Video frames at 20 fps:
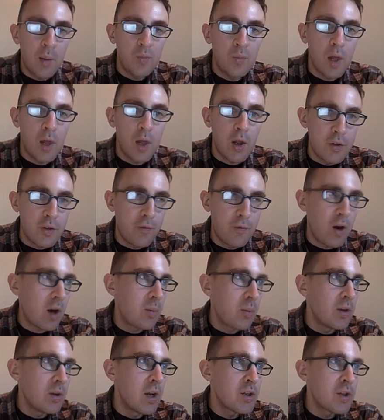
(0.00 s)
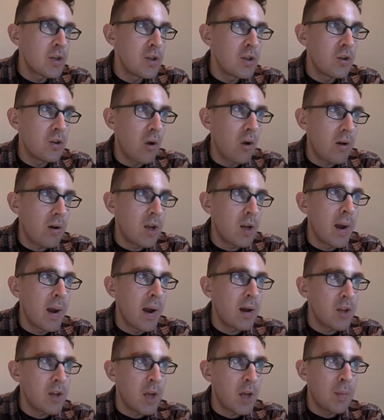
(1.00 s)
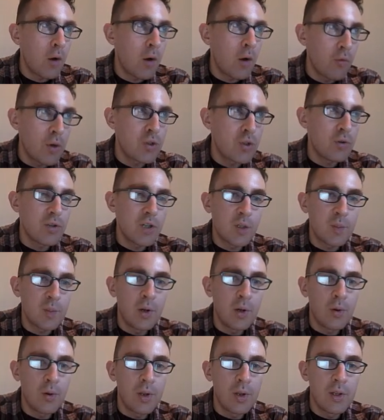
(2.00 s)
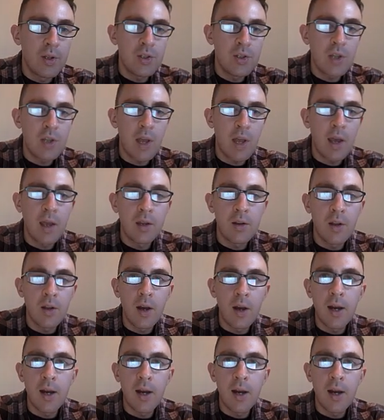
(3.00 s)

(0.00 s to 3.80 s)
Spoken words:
letters of recommendation talking about like my research experience and